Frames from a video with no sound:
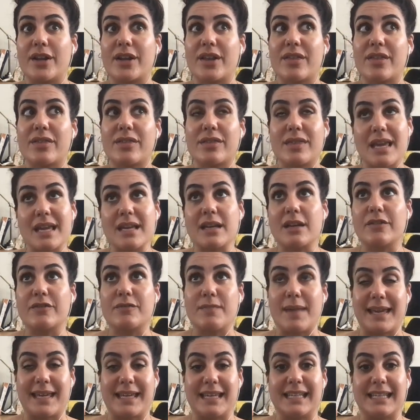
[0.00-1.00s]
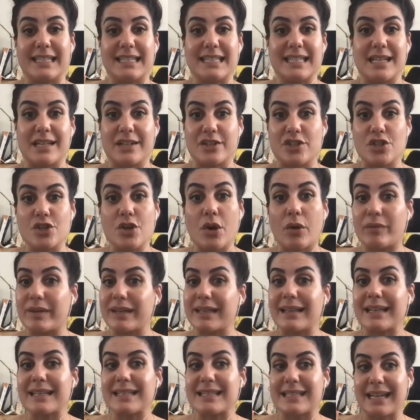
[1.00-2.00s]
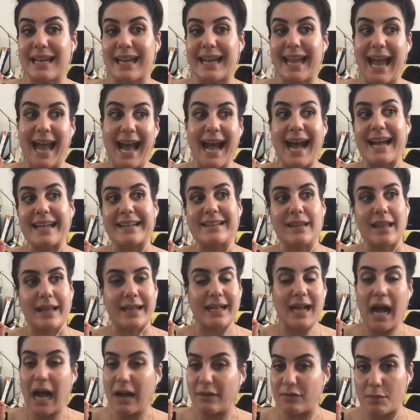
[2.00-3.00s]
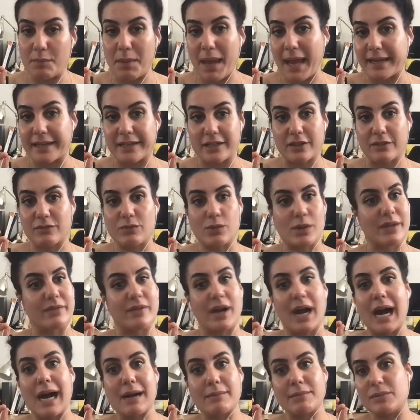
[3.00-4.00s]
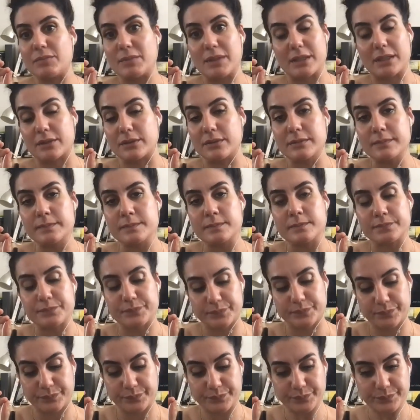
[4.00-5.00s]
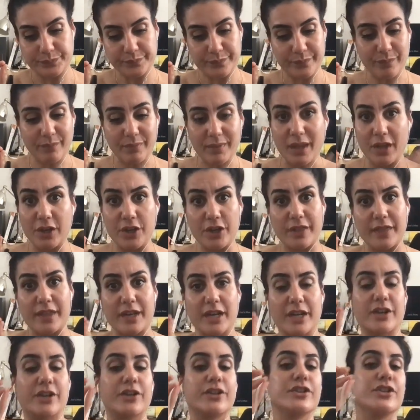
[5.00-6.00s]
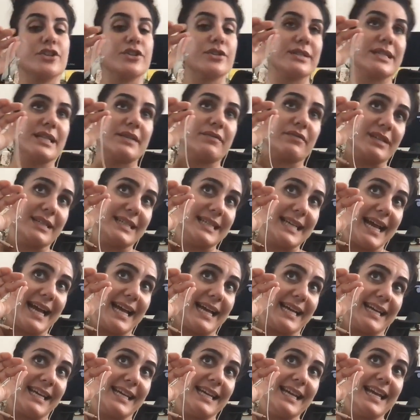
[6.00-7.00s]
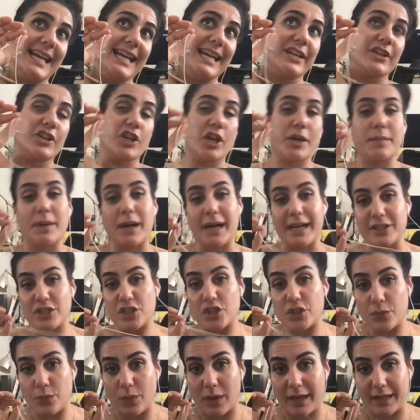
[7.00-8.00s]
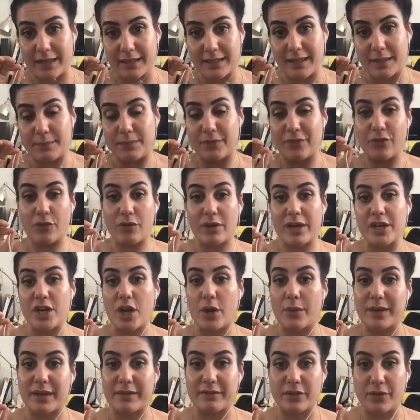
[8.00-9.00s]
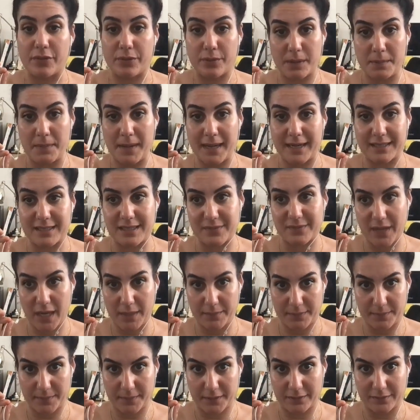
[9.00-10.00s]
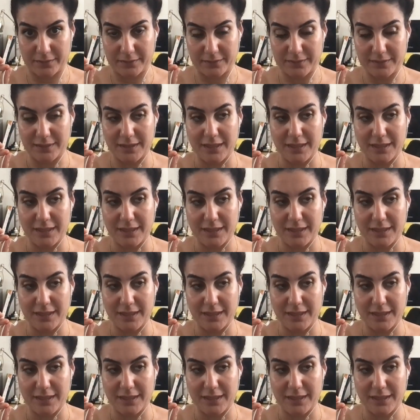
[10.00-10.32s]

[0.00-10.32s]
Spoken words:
think of making a dish, not realize that I had like half a packet of whatever almond meal, that I don't use every day, go buy a new one. And before I know it, I've got 3 packets of almond meal.